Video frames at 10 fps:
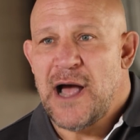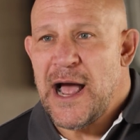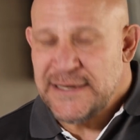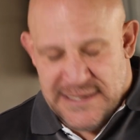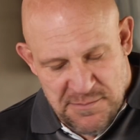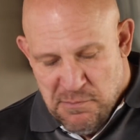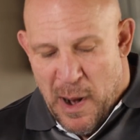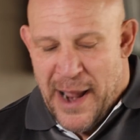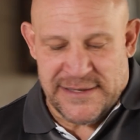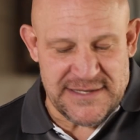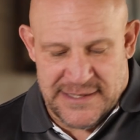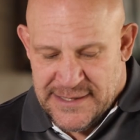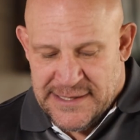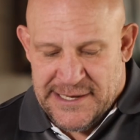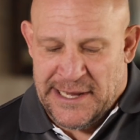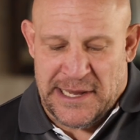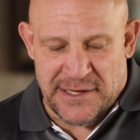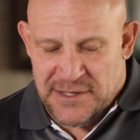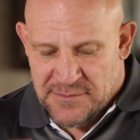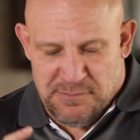I didn't bite, I didn't kick,
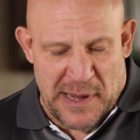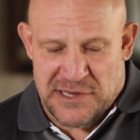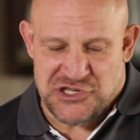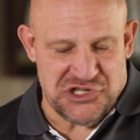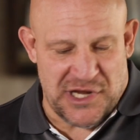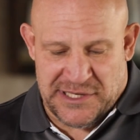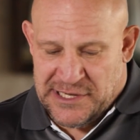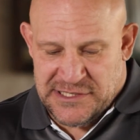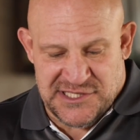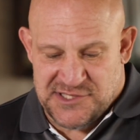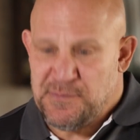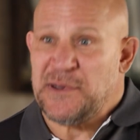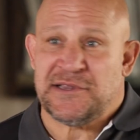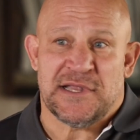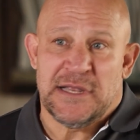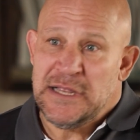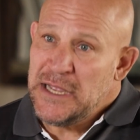I didn't punch, I didn't spit,